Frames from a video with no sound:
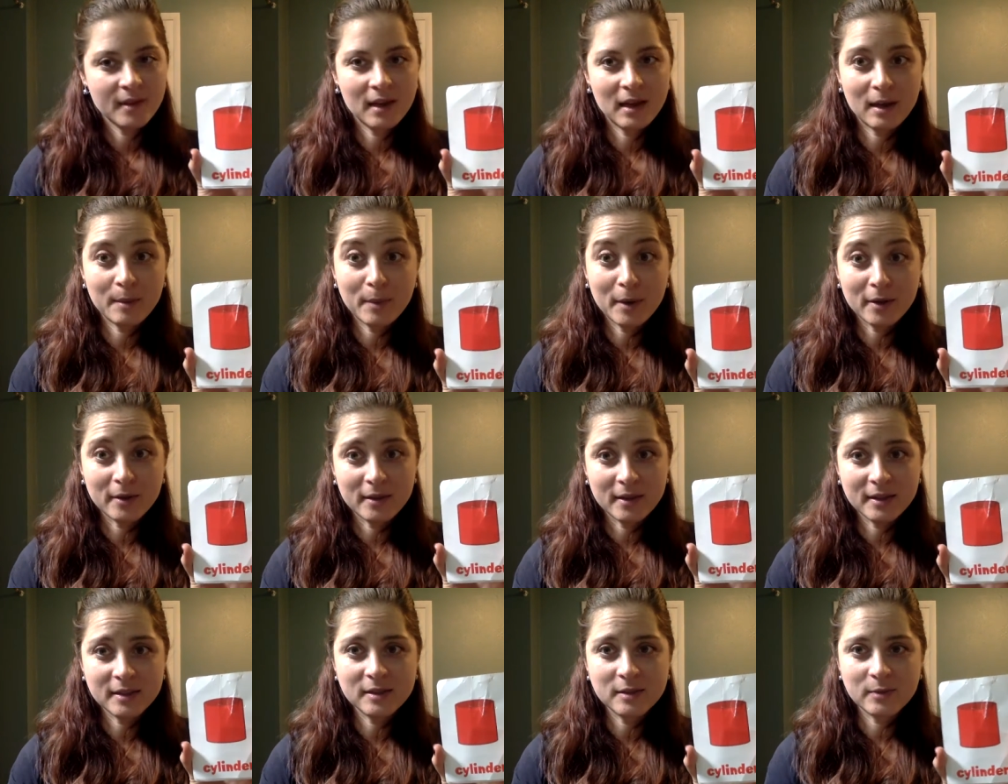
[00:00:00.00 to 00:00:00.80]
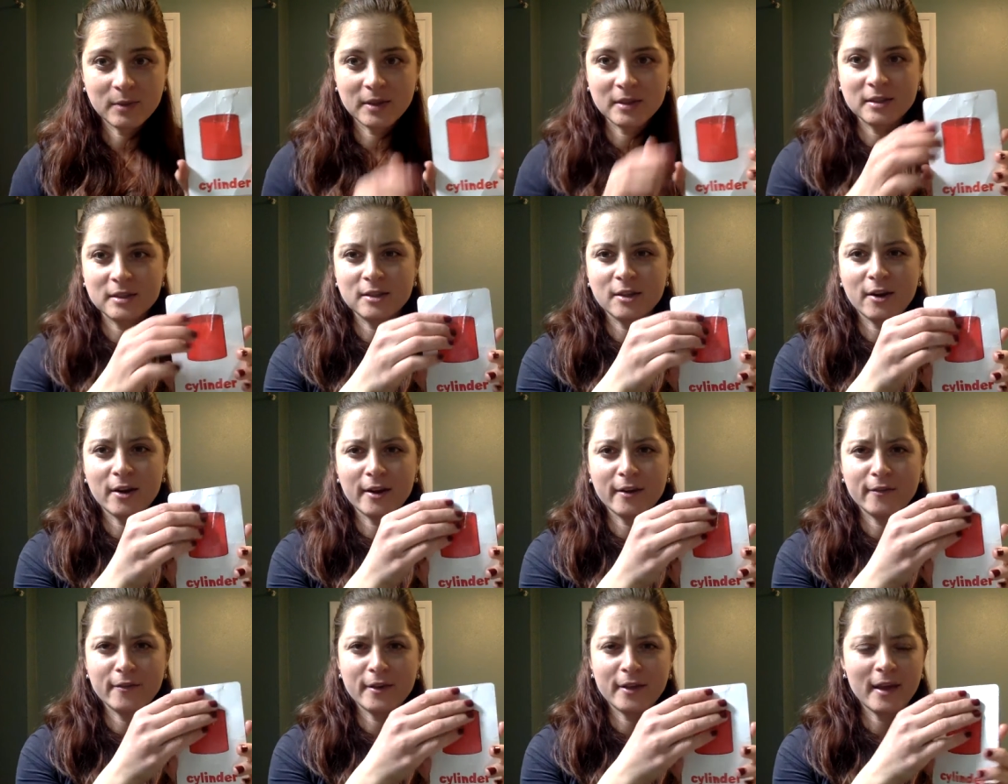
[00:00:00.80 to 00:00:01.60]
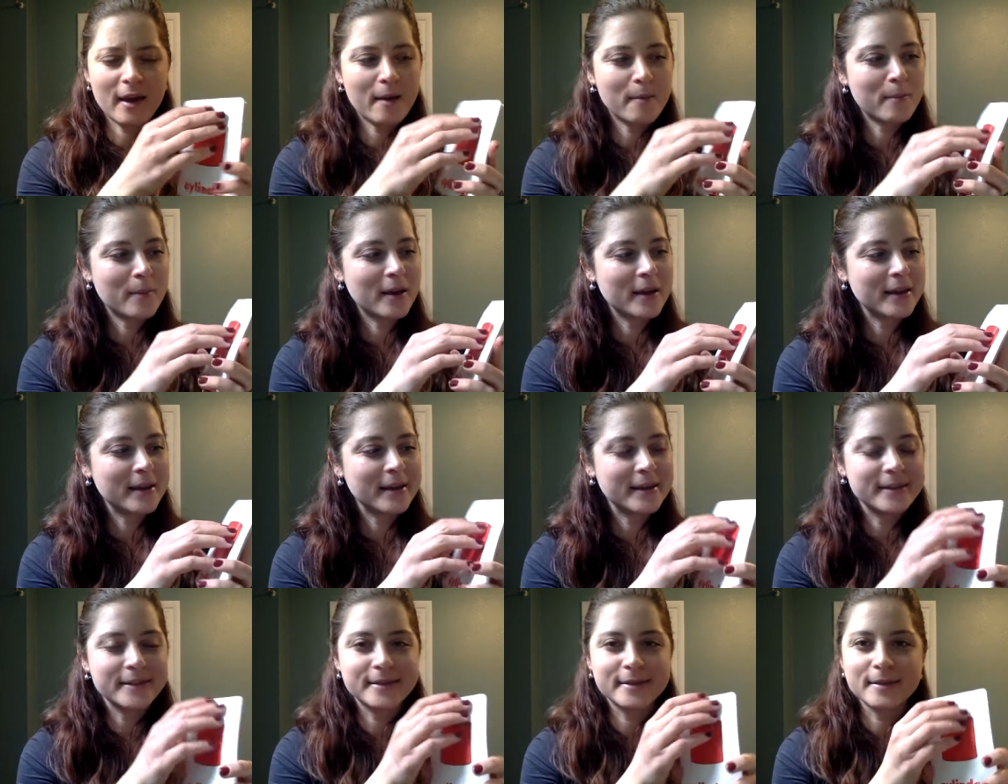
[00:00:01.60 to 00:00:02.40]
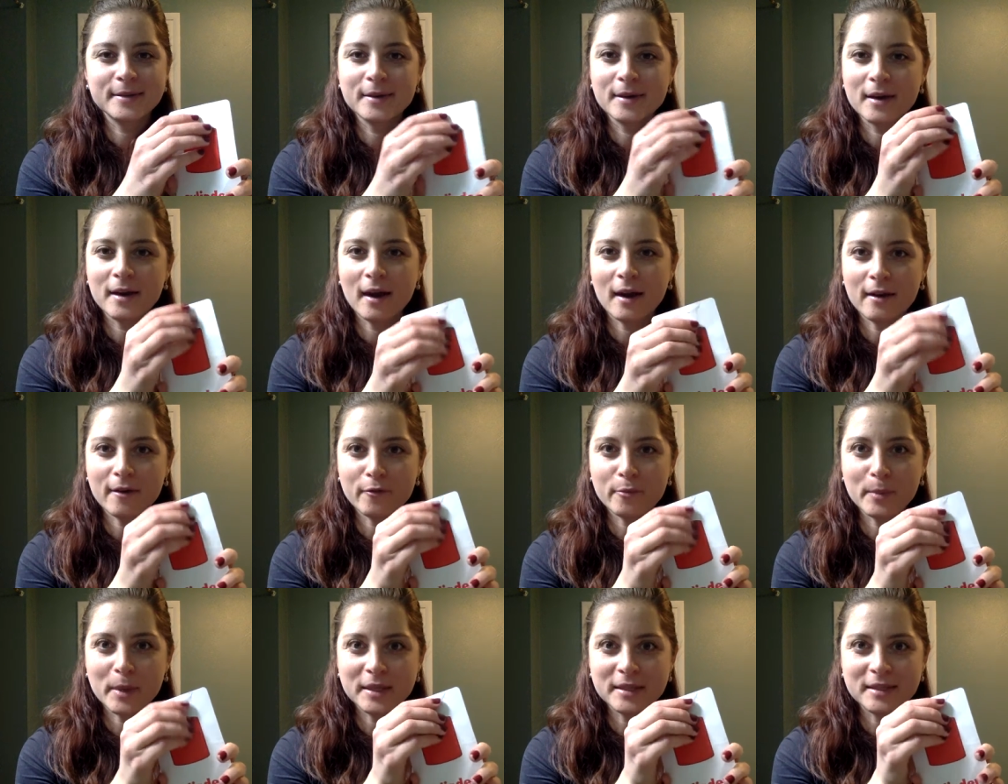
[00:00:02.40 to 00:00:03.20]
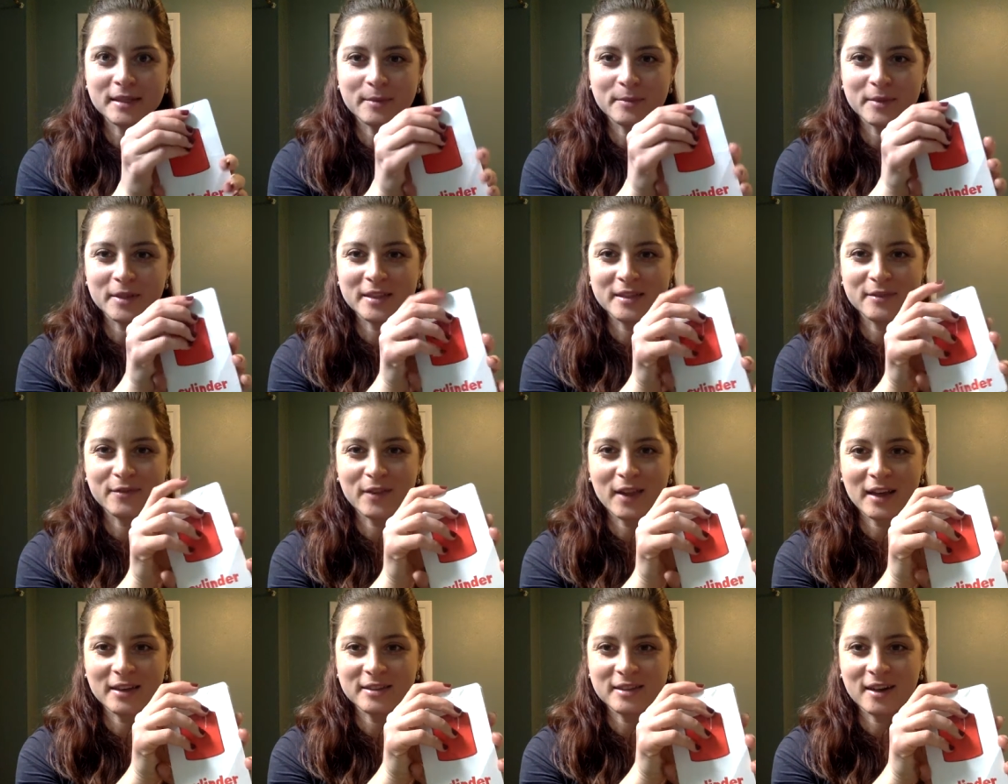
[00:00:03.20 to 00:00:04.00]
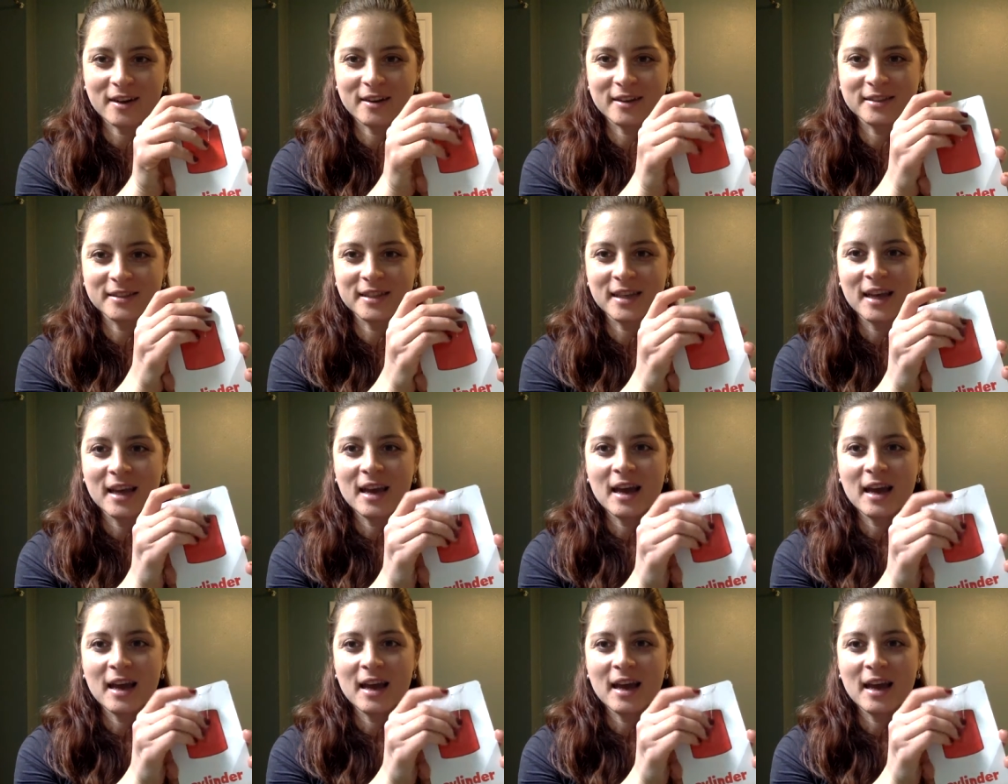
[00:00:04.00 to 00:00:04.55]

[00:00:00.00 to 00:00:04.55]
How about this one? Sorry for that. My kids kind of messed up these flashcards.